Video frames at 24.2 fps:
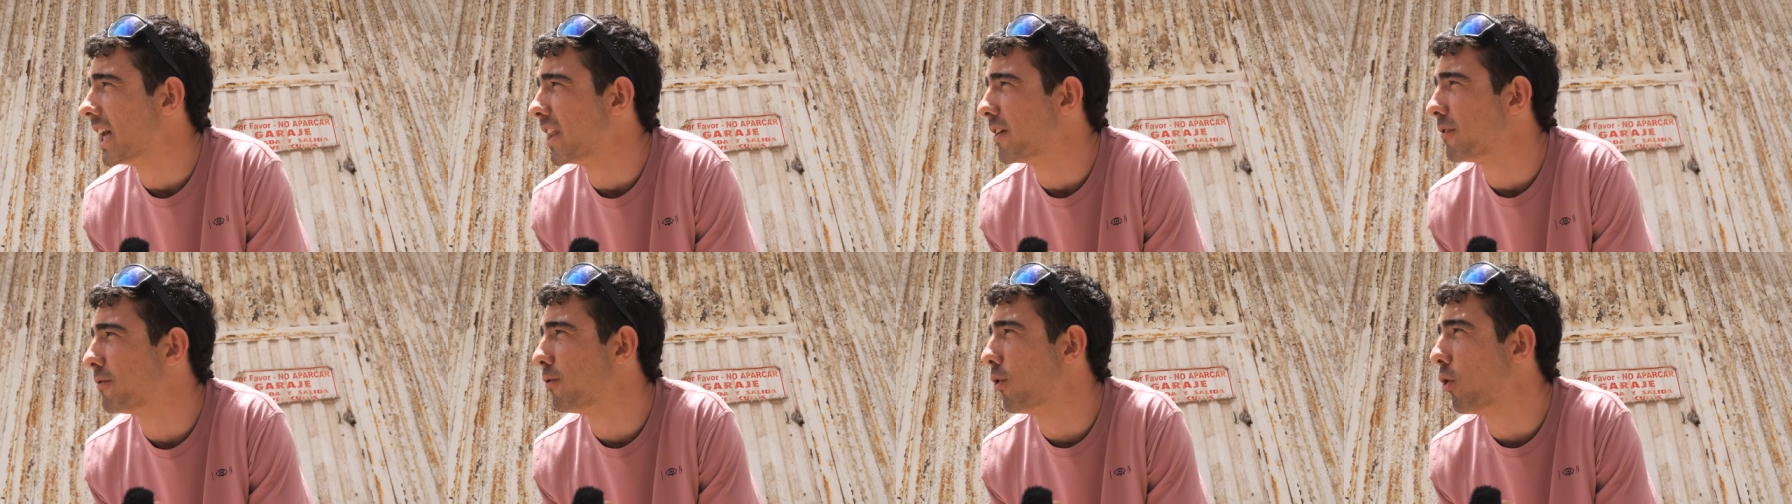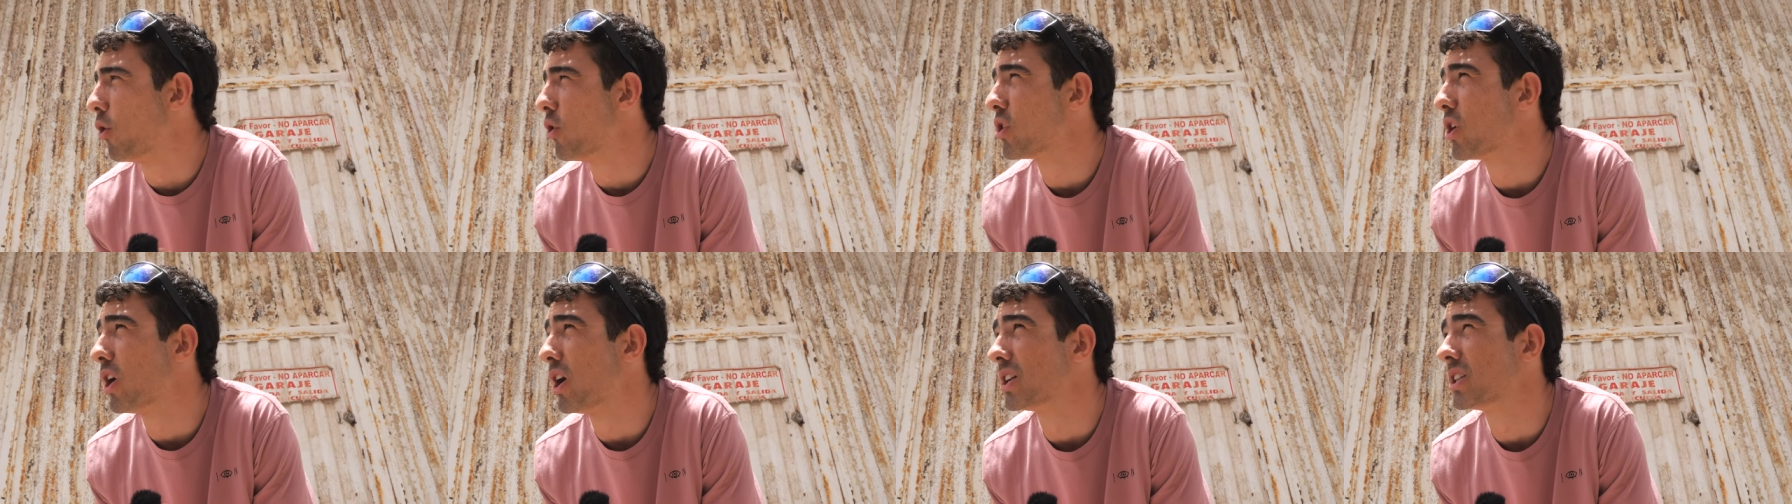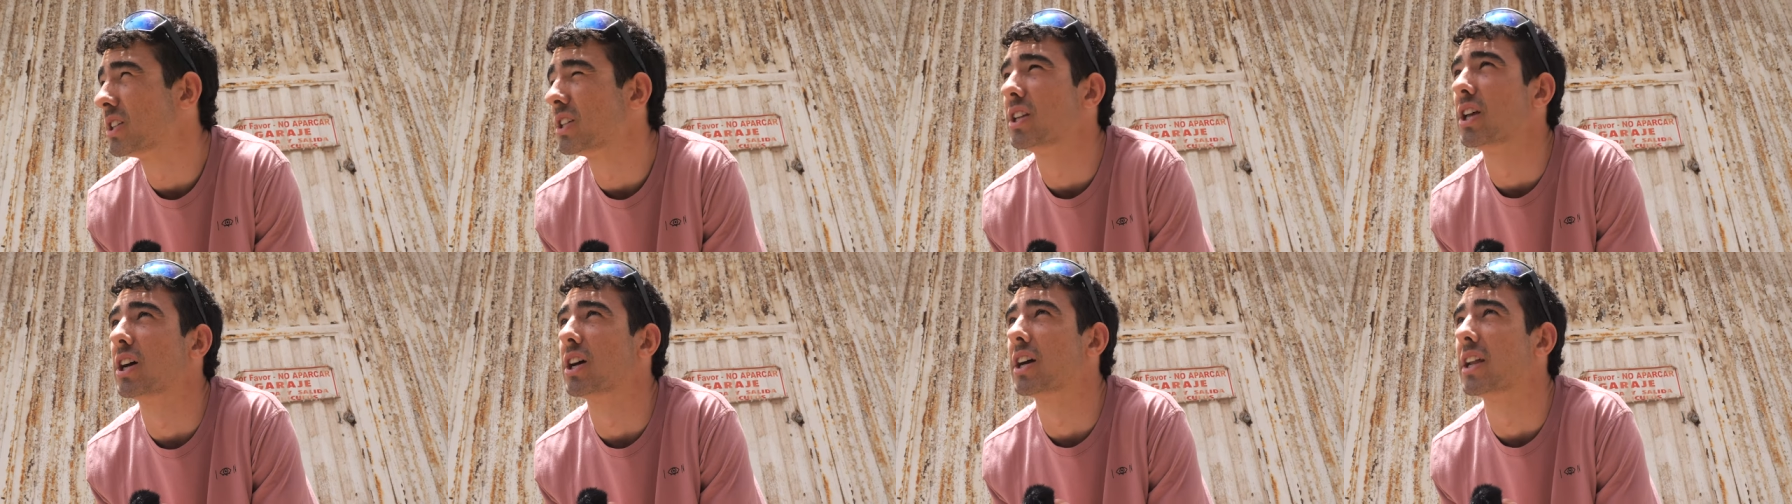Yeah, the
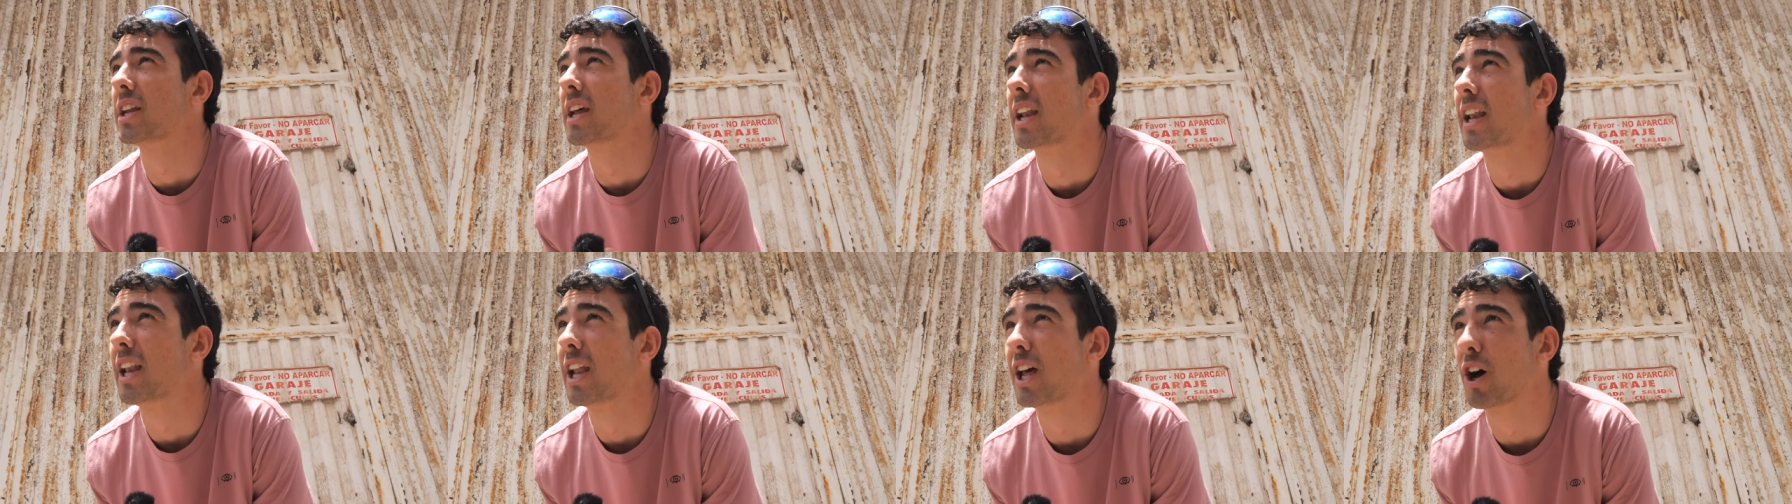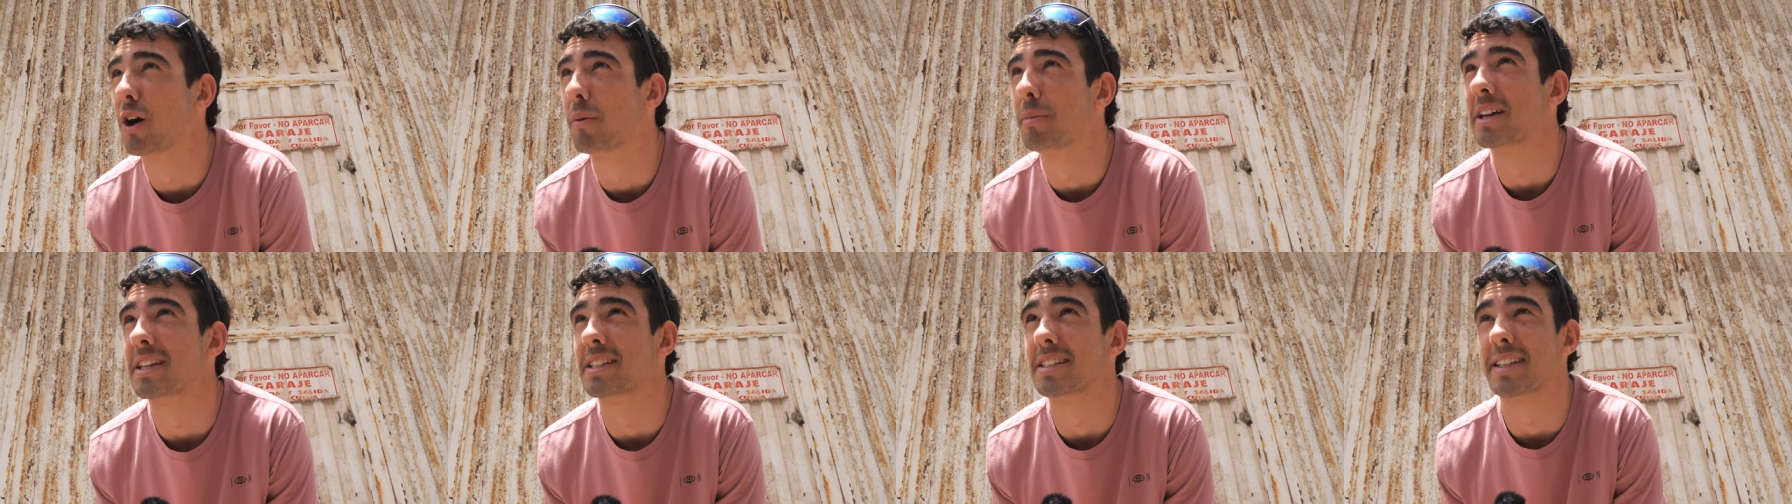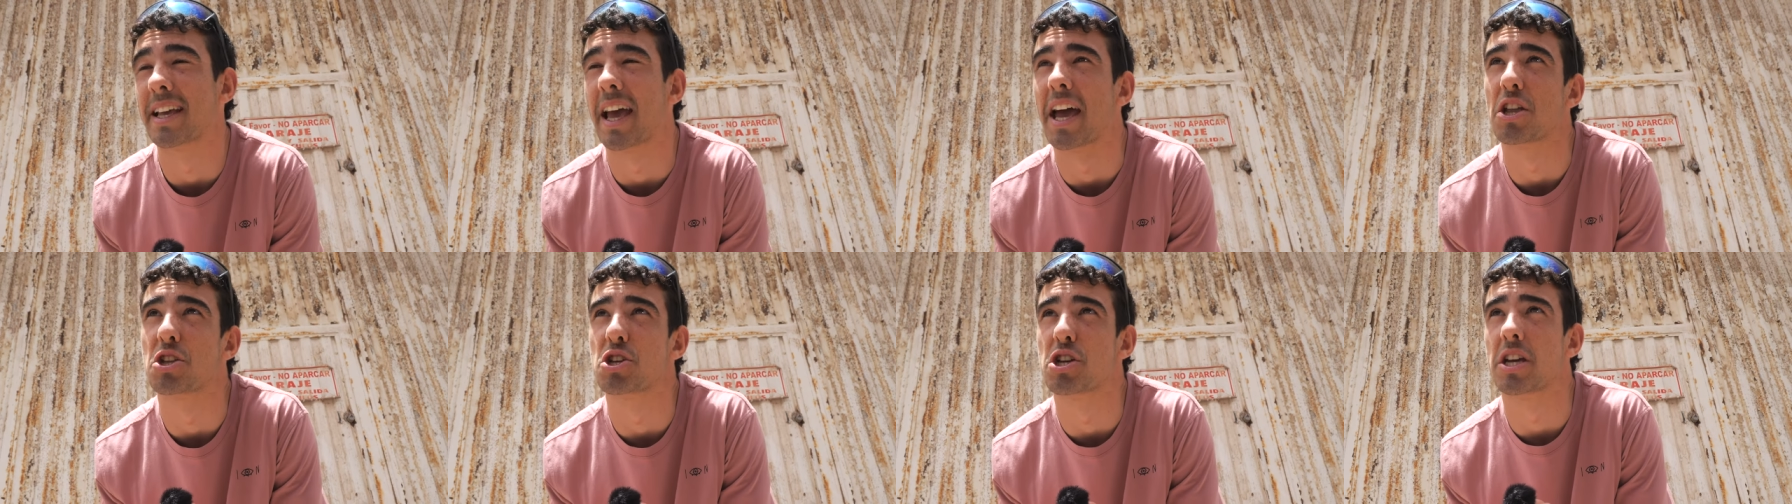forecast is looking a little bit
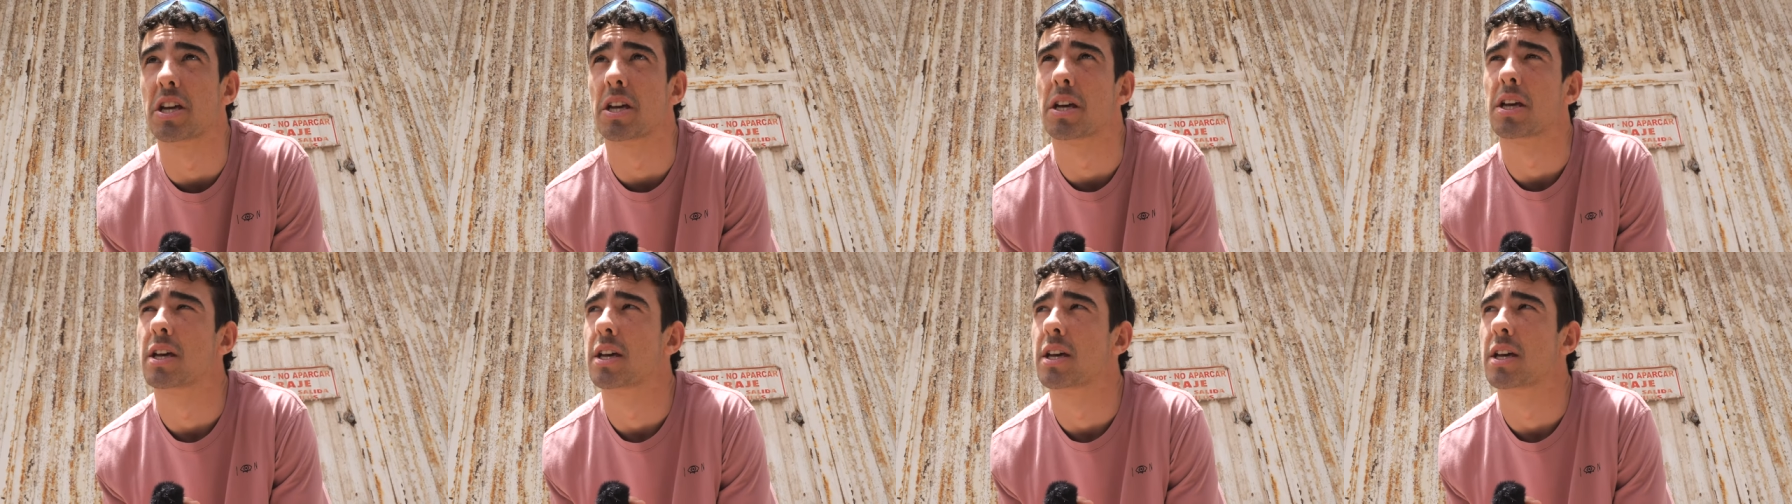sketchy.